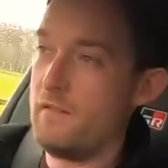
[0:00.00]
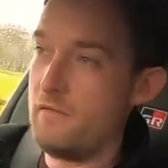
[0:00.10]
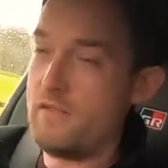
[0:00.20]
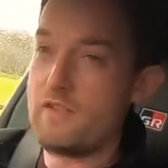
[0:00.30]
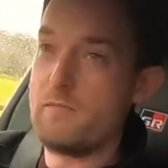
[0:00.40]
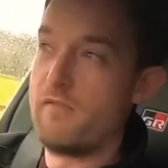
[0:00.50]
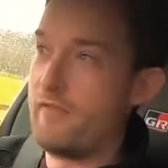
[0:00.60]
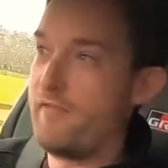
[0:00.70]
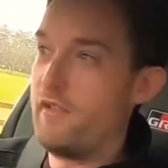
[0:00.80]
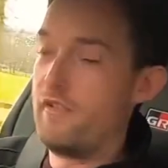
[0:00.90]
with some of the
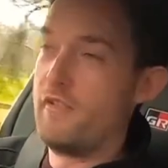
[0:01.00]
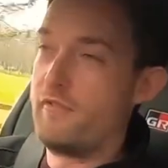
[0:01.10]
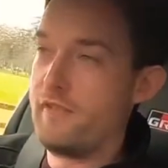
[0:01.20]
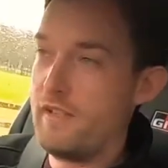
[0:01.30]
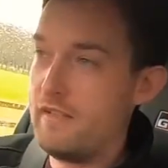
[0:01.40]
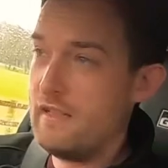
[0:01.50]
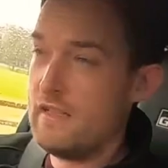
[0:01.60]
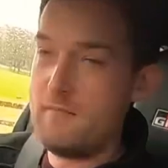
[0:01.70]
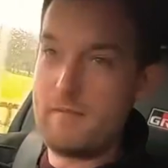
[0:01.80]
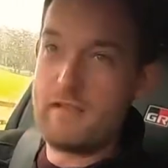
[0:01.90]
fun of
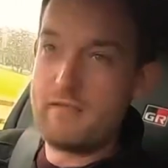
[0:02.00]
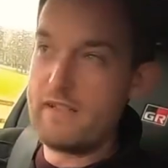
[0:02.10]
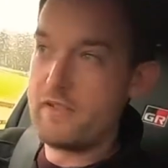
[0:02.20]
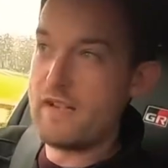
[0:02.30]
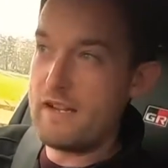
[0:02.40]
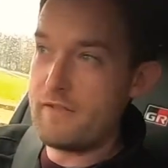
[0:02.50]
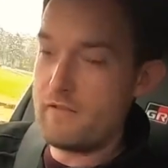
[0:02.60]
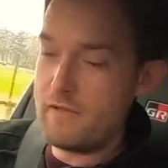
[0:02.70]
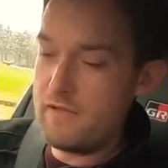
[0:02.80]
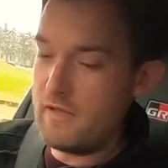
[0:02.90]
maybe a rear driver
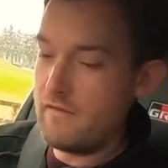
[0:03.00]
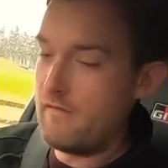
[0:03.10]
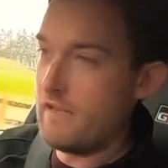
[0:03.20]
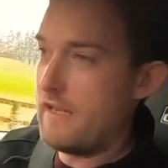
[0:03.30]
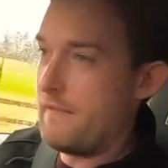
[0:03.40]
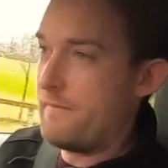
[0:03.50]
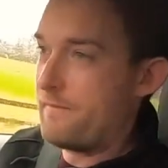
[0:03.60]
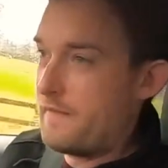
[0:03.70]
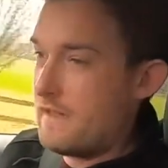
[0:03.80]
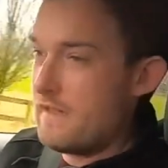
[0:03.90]
when you
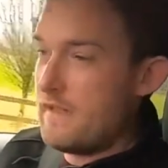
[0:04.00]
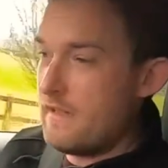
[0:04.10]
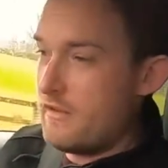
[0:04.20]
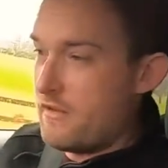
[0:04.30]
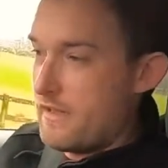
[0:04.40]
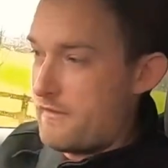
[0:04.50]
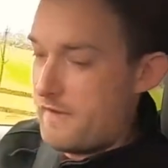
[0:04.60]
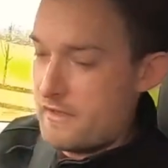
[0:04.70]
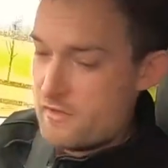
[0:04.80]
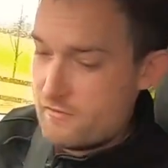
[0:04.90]

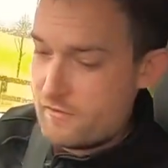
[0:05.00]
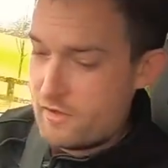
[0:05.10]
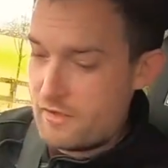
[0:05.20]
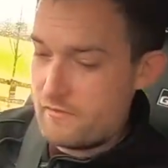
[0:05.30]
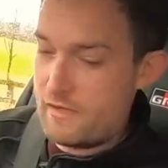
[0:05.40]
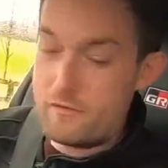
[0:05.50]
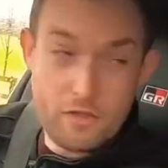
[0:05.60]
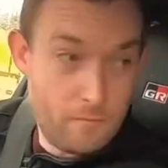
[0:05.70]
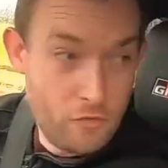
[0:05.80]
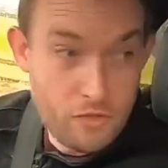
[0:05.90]
transferred. So I've got
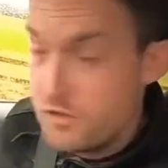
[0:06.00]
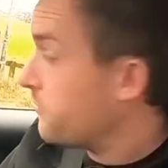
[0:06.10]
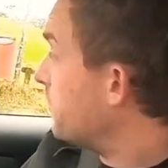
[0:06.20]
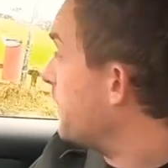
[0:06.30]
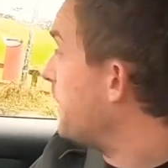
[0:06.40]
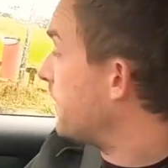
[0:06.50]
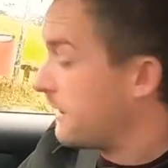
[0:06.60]
a mode controller here, and I